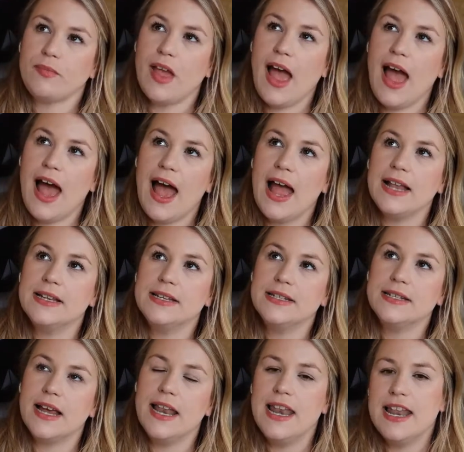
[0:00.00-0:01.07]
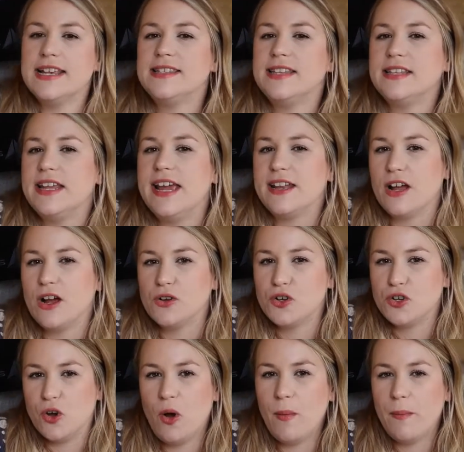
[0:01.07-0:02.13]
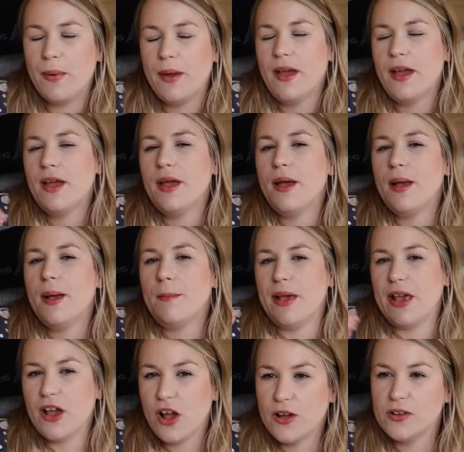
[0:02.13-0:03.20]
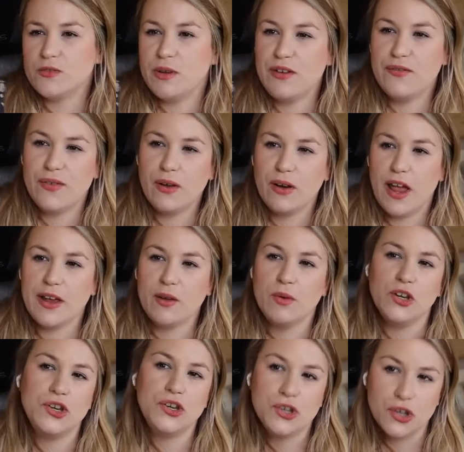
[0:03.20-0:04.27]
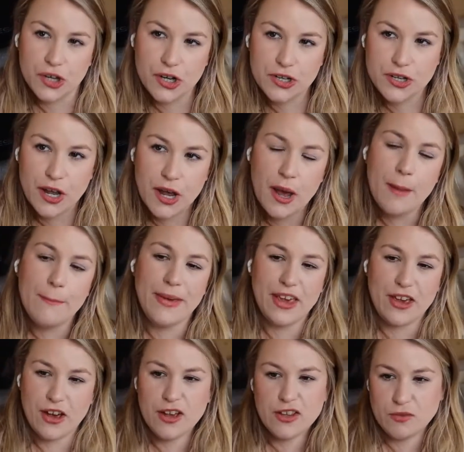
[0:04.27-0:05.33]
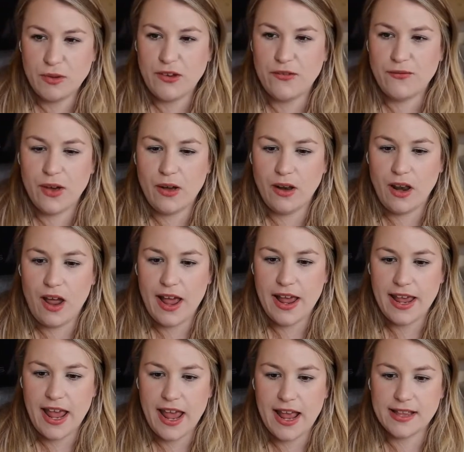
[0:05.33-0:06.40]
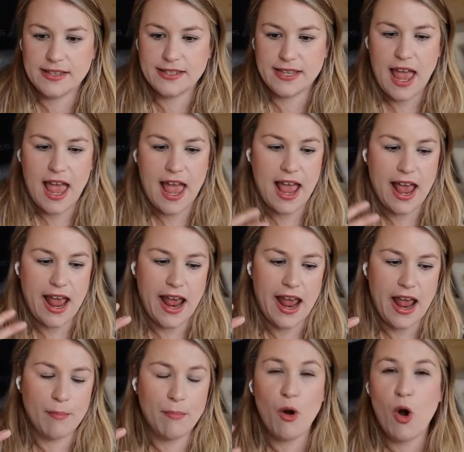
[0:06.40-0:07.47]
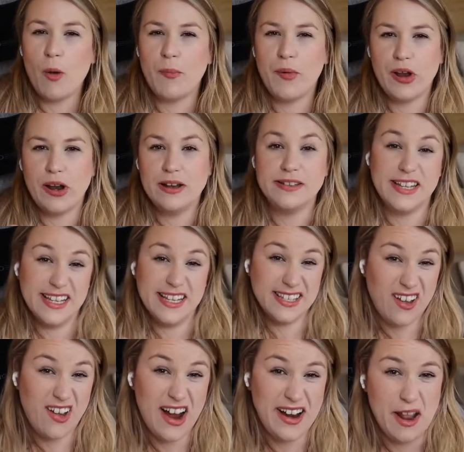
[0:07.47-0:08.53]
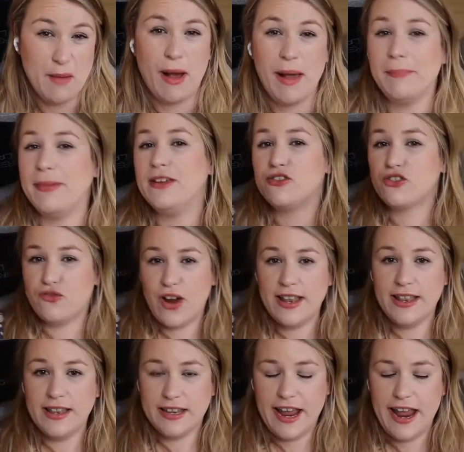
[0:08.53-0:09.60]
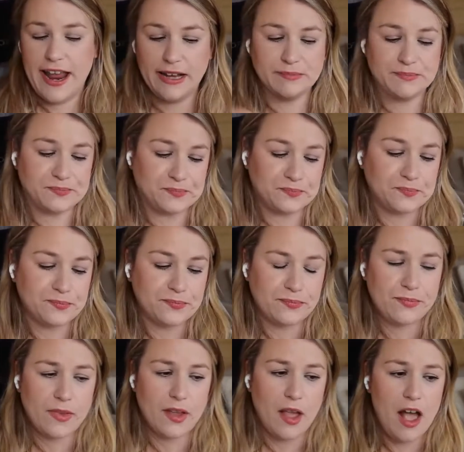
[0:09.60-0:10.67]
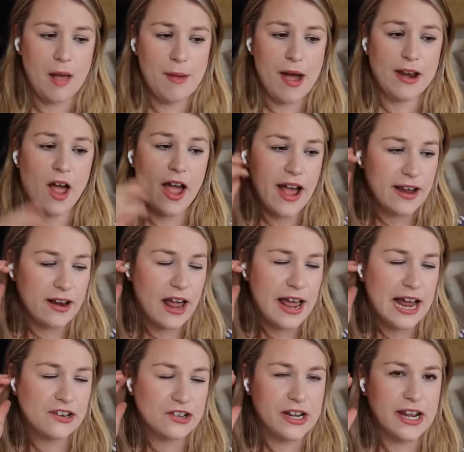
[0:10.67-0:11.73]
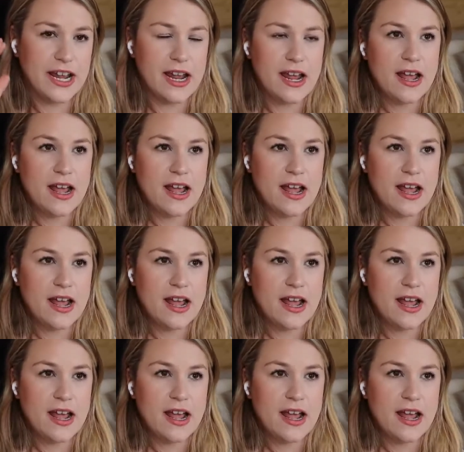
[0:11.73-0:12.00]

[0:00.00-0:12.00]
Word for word: and listed it in our shop because we feel like we should because we feel like it's a popular design, it might be trending. Um, and I and I actually